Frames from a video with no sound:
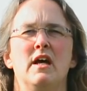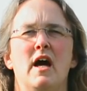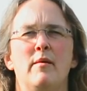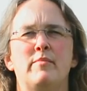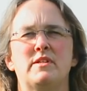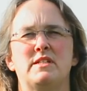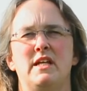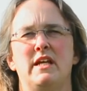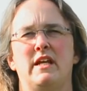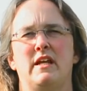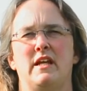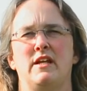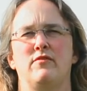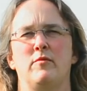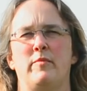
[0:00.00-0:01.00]
and
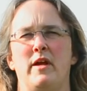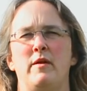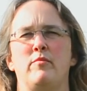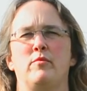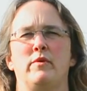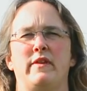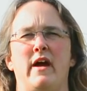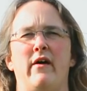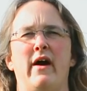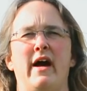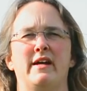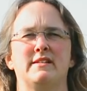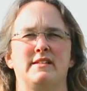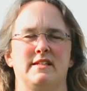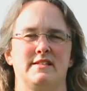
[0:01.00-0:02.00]
particularly for people without
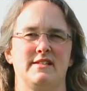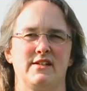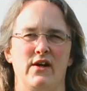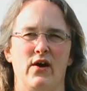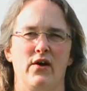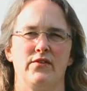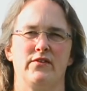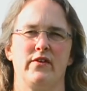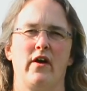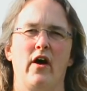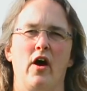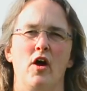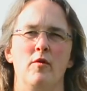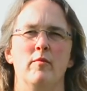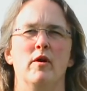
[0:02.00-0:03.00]
access to gardens at home,